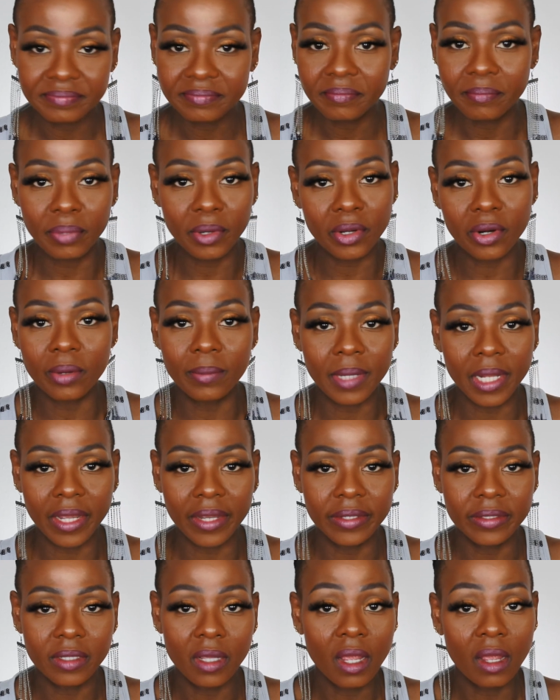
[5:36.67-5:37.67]
Bottom
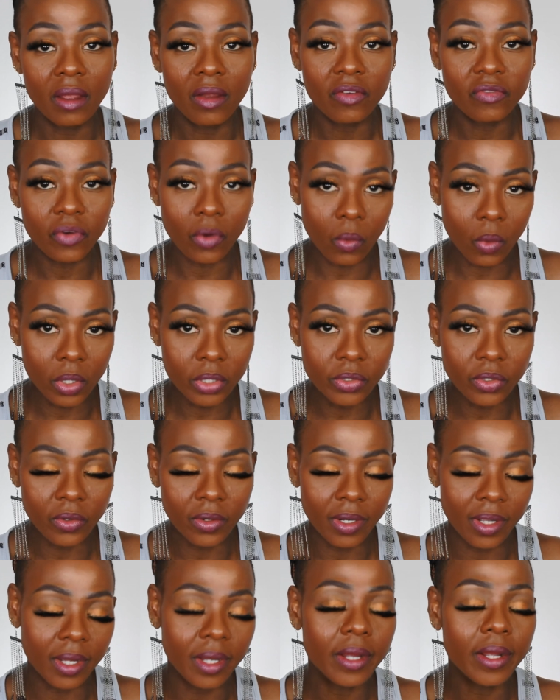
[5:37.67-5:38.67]
line, for
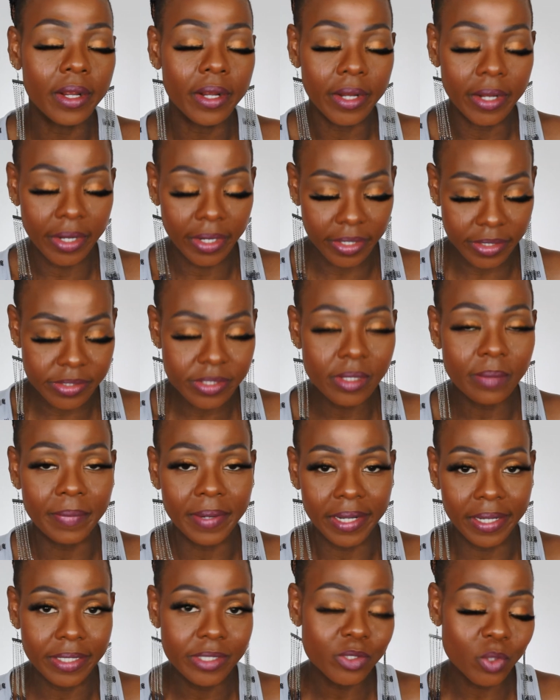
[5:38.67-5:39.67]
$1, it's a
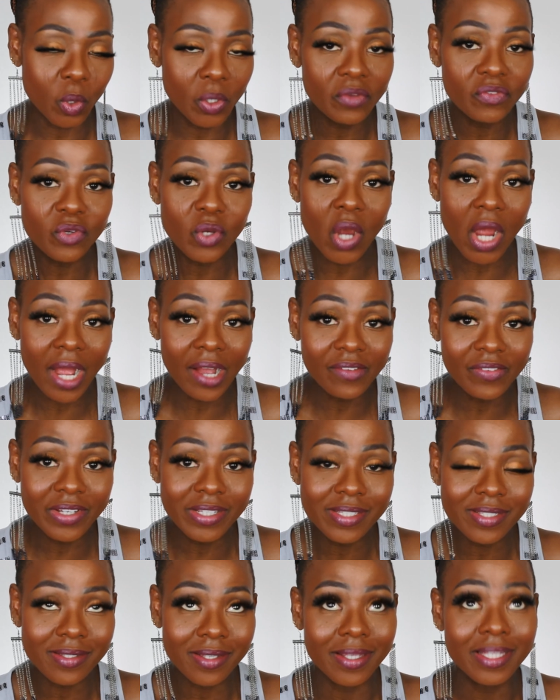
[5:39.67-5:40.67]
buy. So if you have
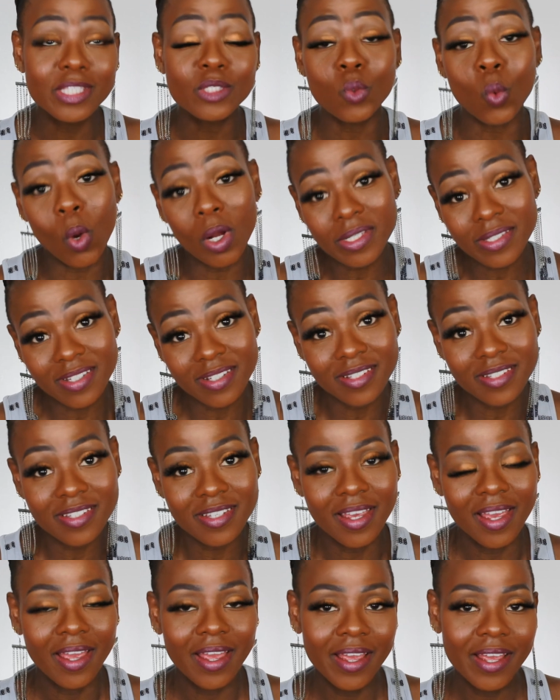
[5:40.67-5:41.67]
it, it's worth it.
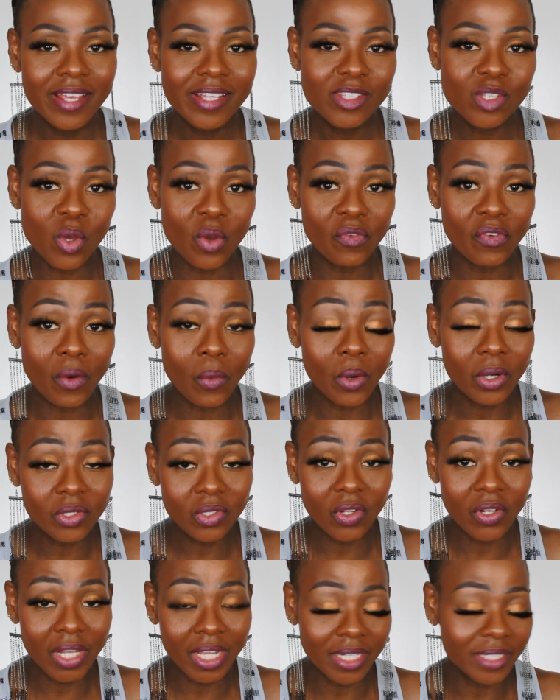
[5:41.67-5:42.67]
So for
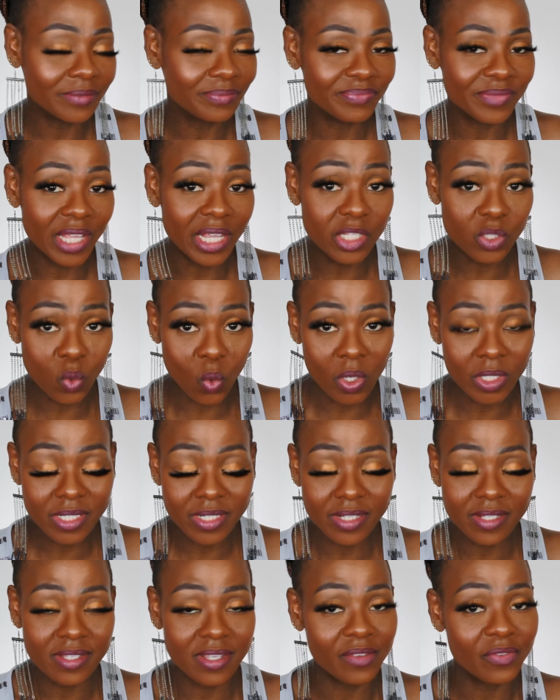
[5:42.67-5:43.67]
$1, it's worth
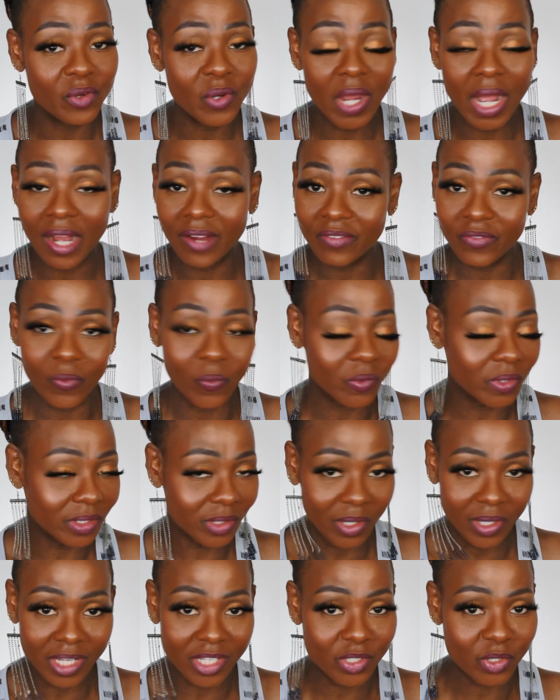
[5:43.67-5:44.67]
it. If you have
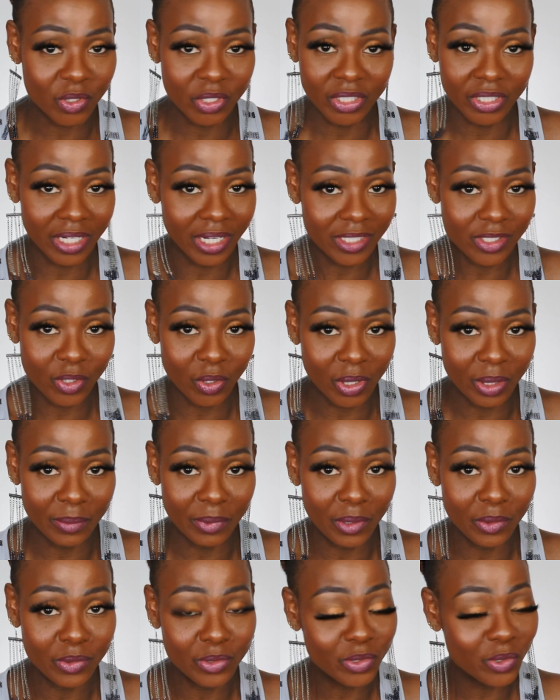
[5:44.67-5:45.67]
Dollar Tree at your
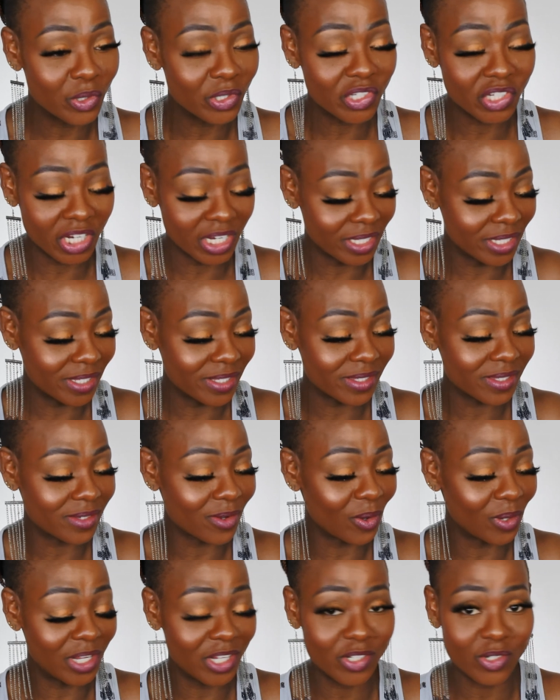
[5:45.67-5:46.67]
neighborhood, go check these
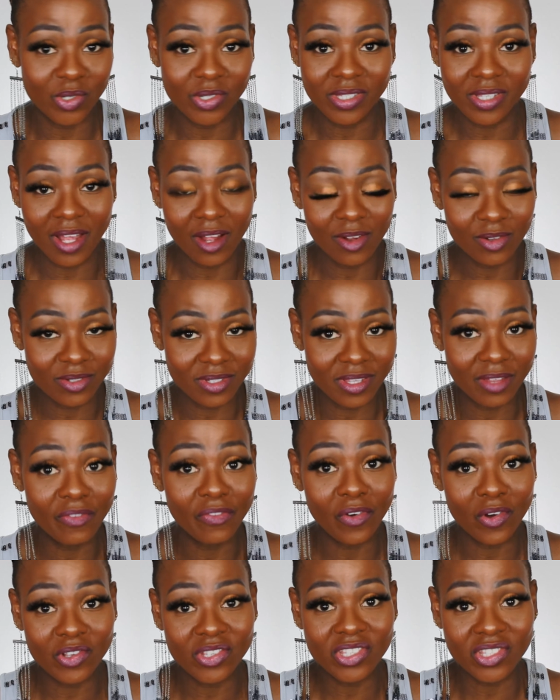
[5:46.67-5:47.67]
collections out. The
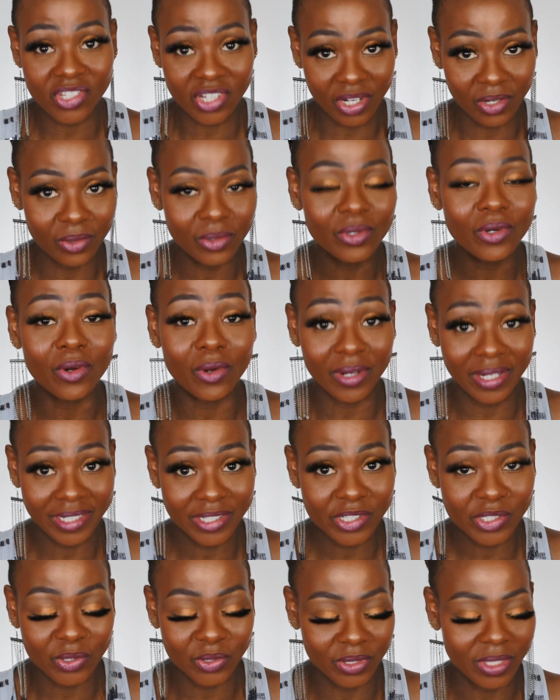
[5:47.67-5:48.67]
first gel
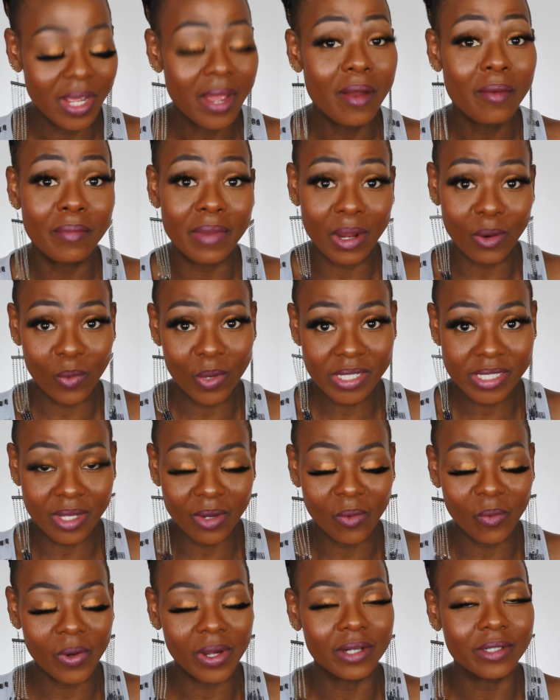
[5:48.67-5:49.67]
collection by Wet
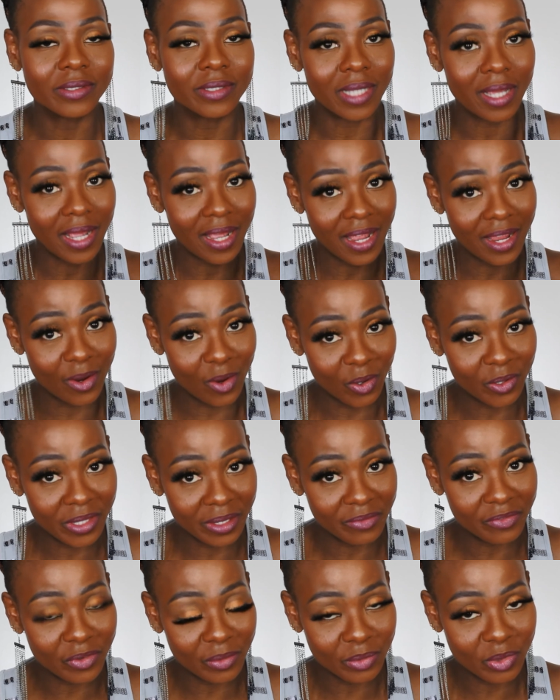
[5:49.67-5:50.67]
n Wild, I got
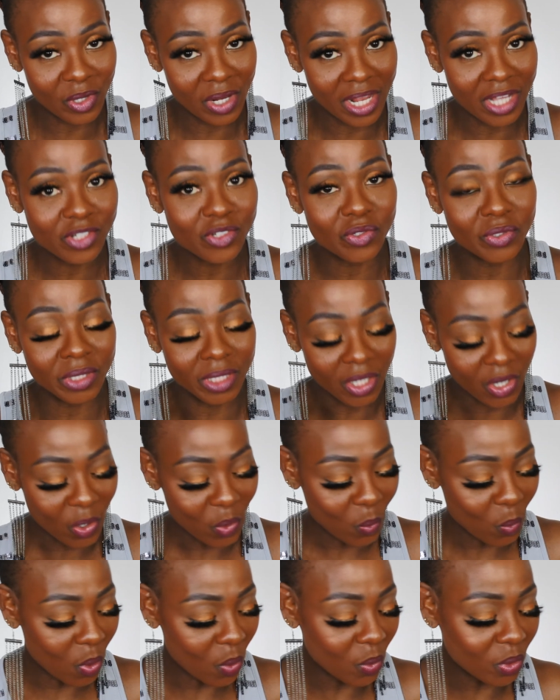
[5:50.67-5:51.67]
them from Dollar Tree,
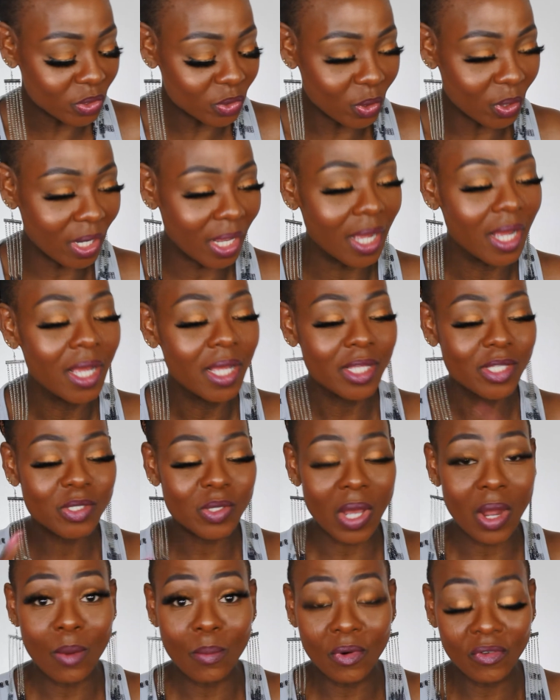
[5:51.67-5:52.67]
$1. So
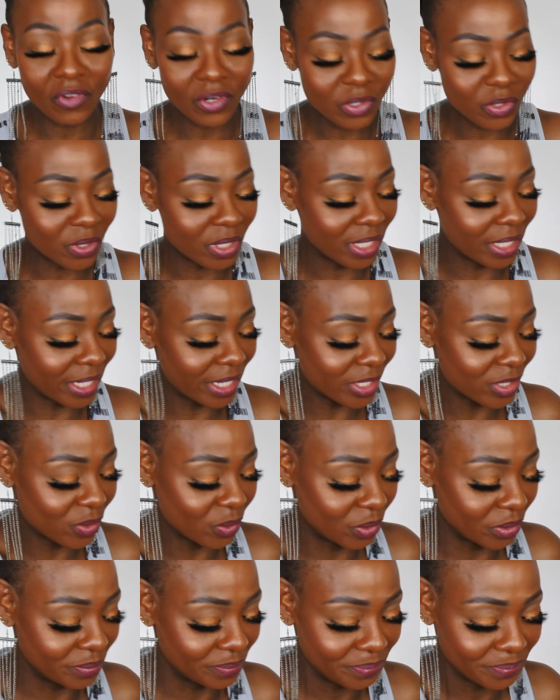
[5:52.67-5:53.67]
I'll move on to the next one.